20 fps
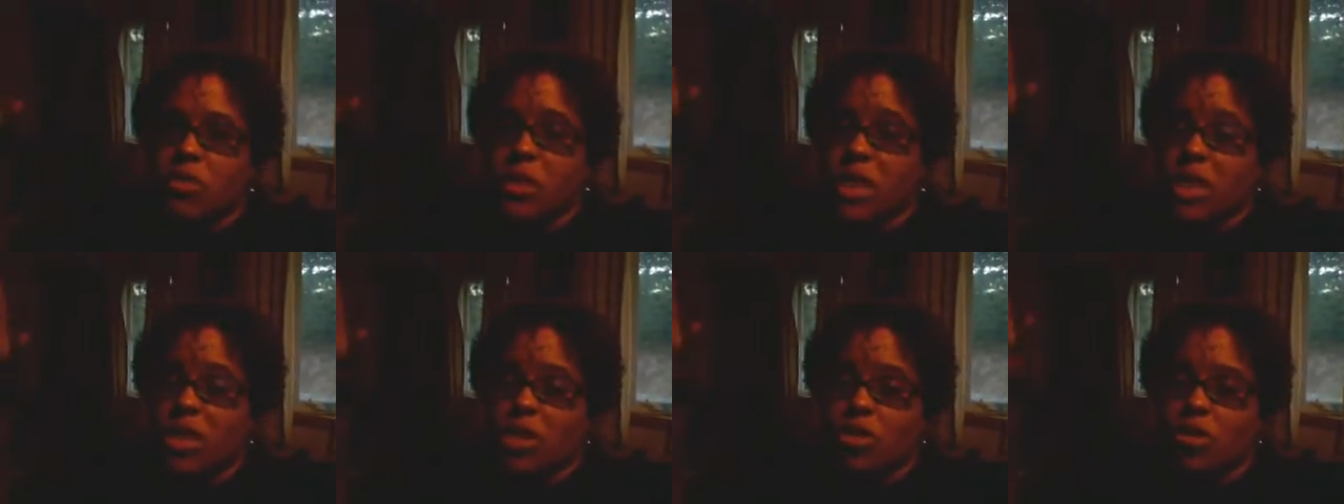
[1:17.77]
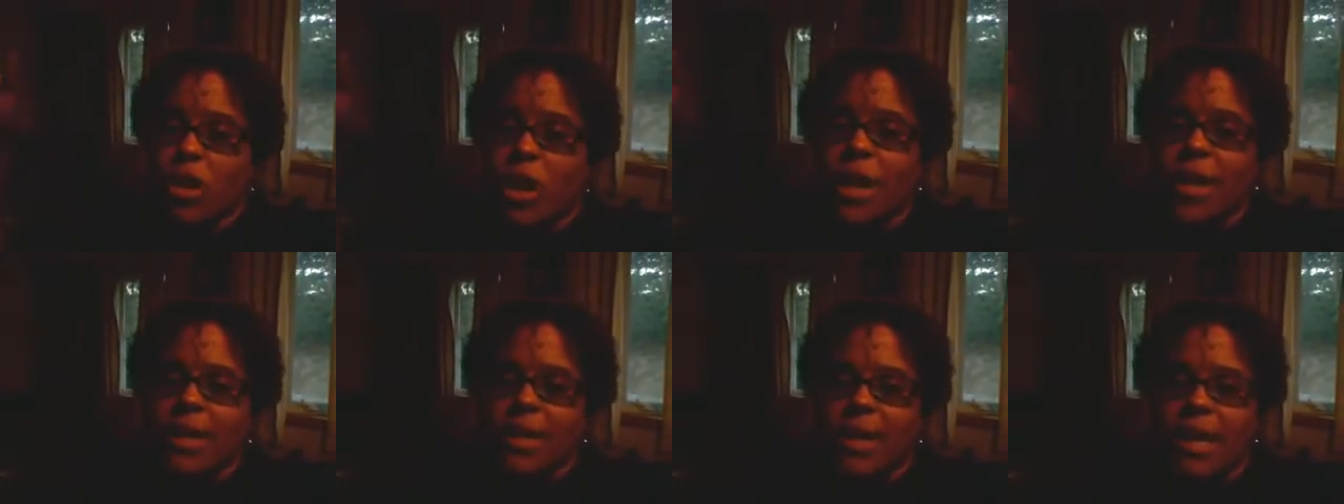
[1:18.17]
really
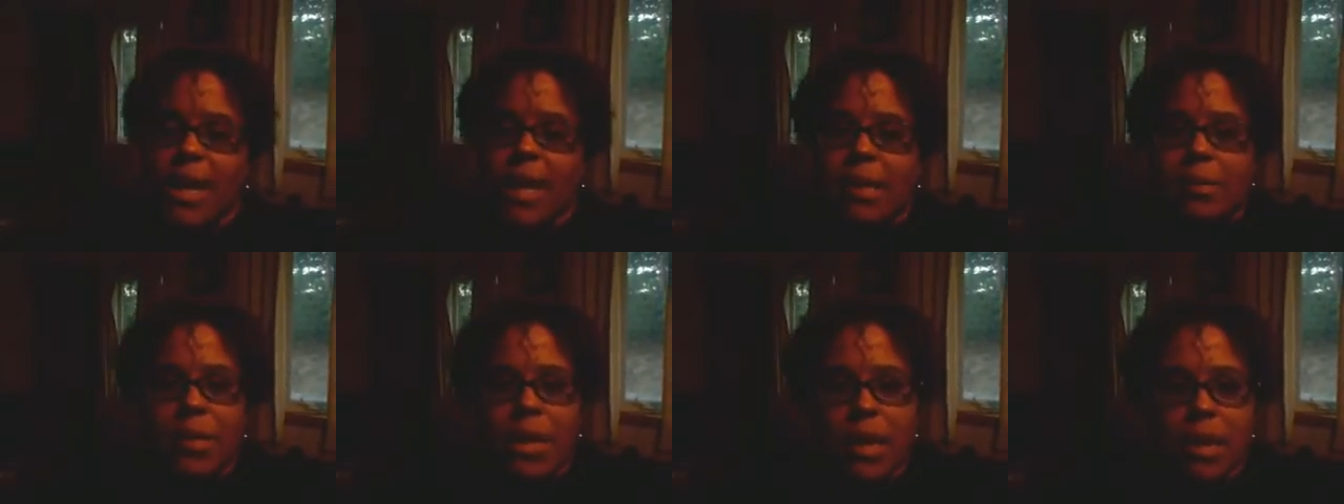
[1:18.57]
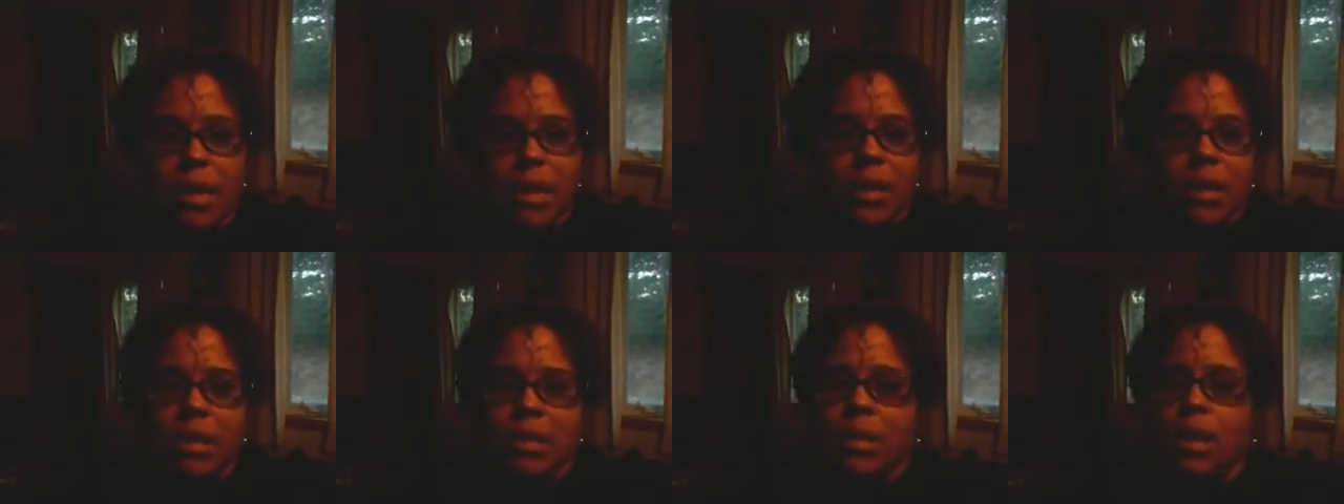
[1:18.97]
trying day
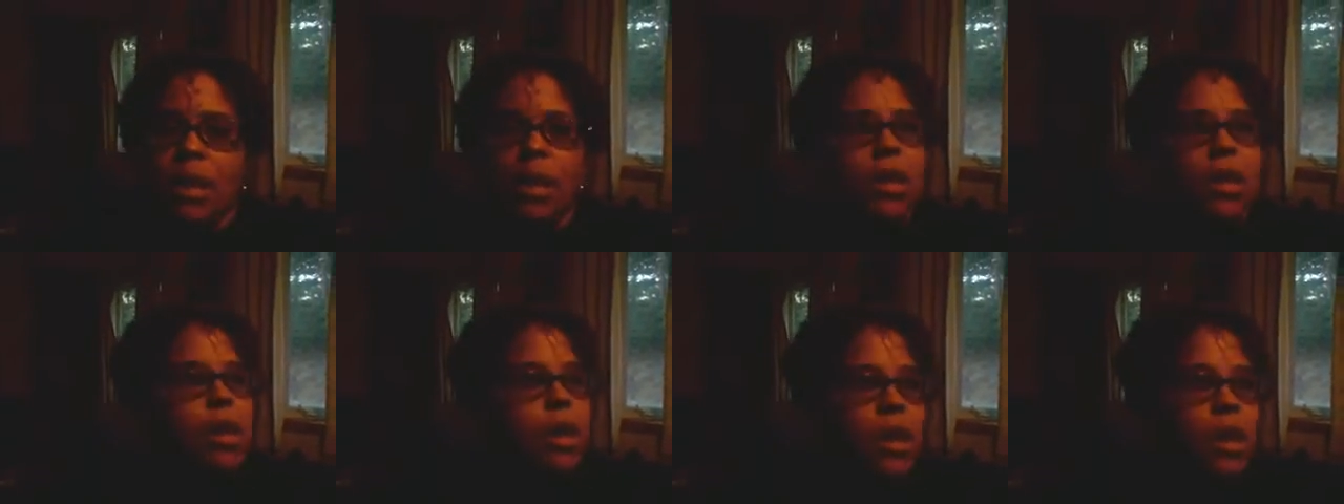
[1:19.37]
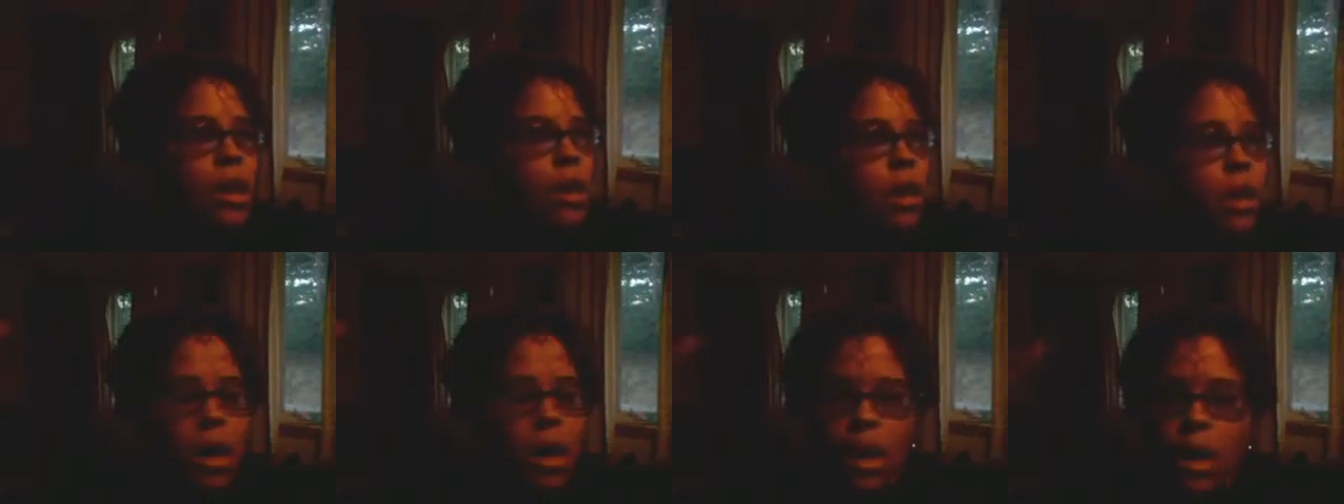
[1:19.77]
because
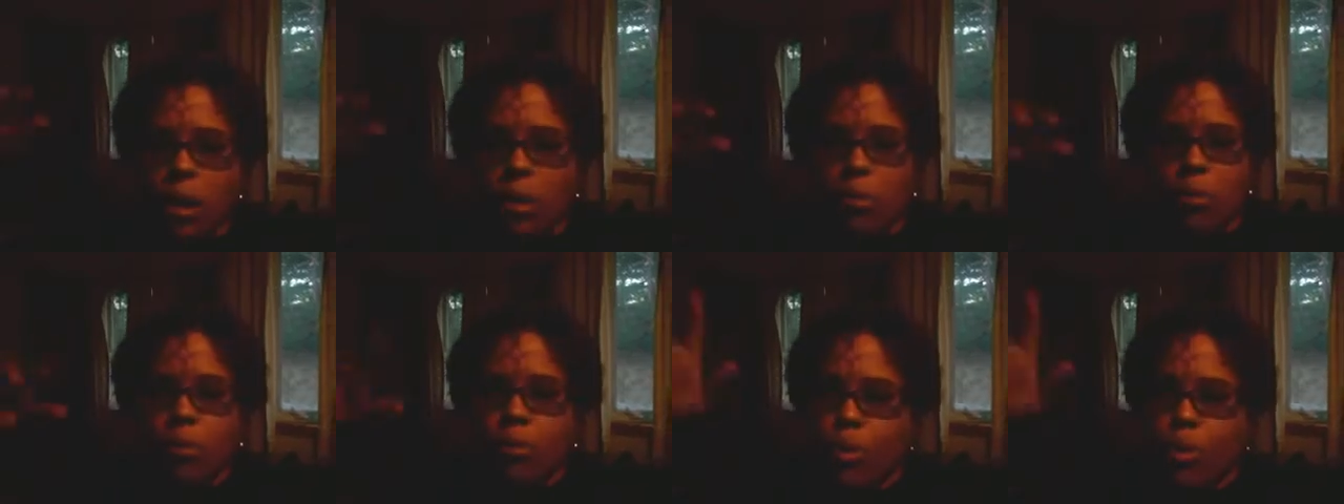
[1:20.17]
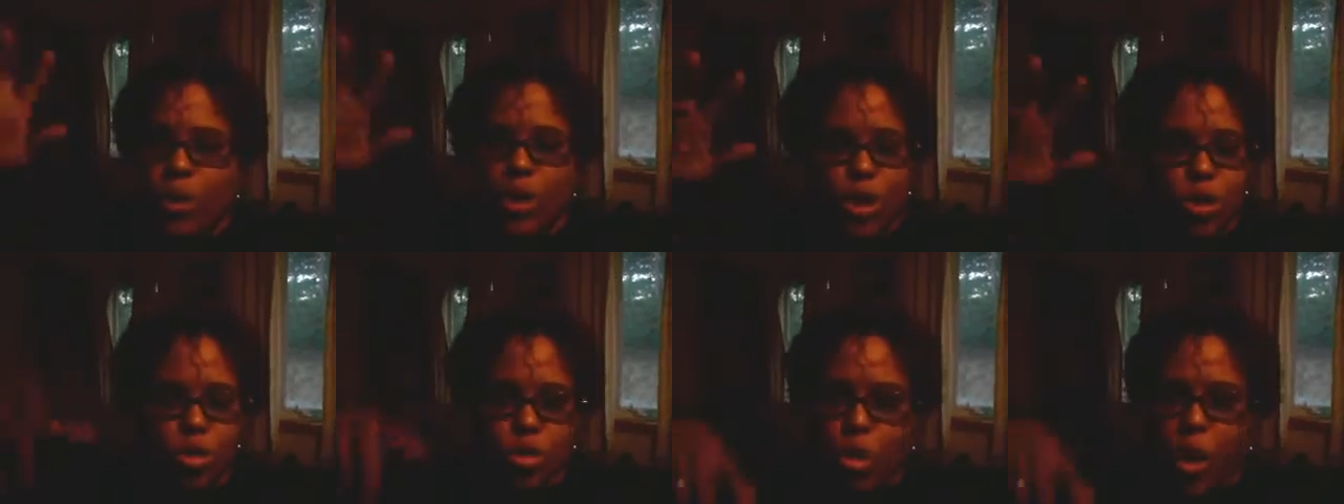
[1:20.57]
um,
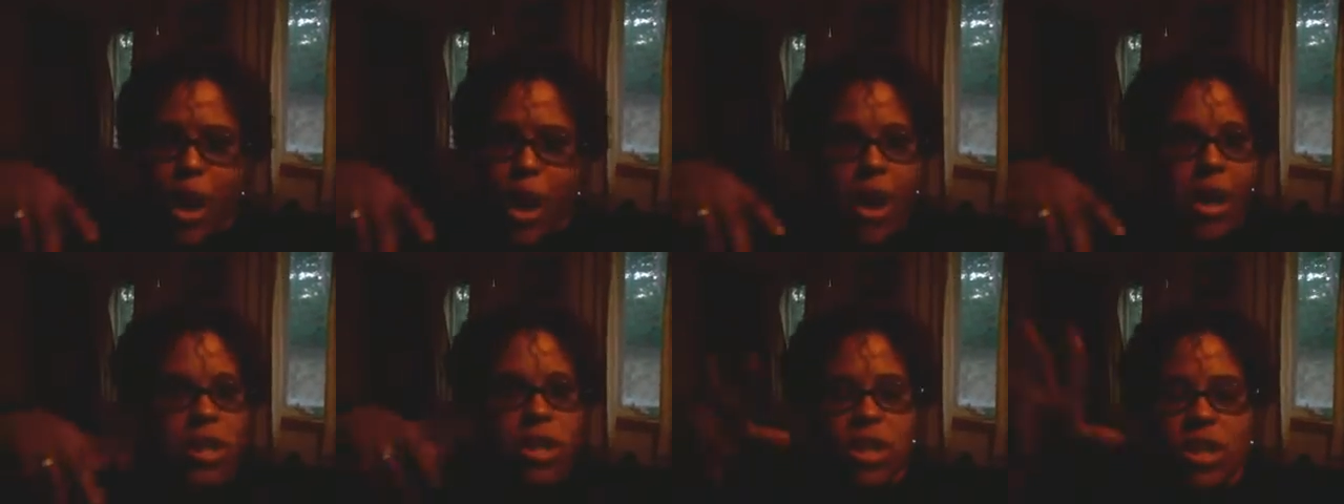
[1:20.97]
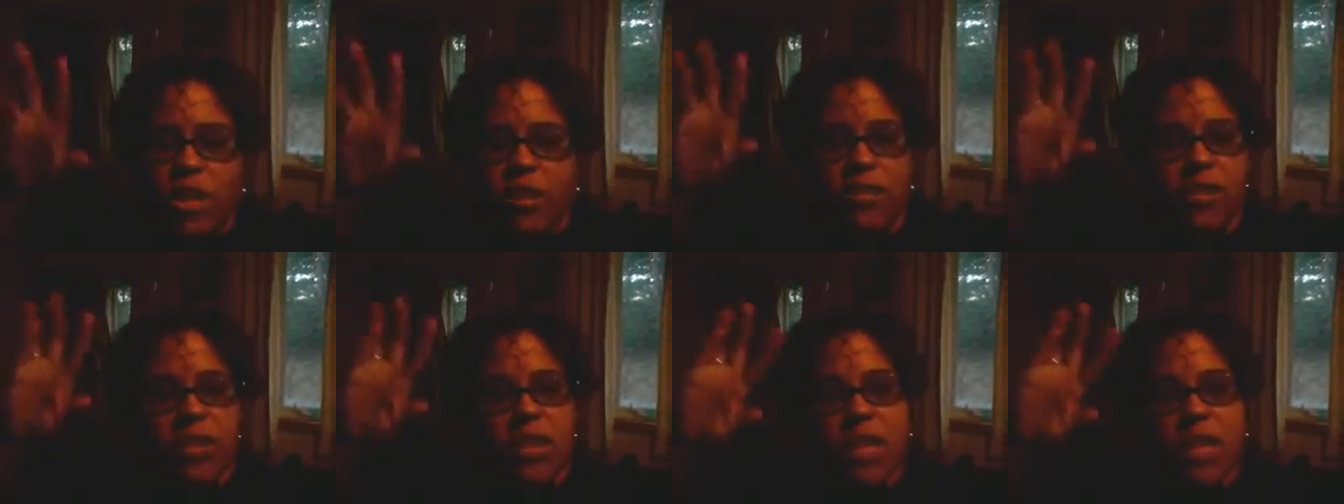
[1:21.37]
with the trash and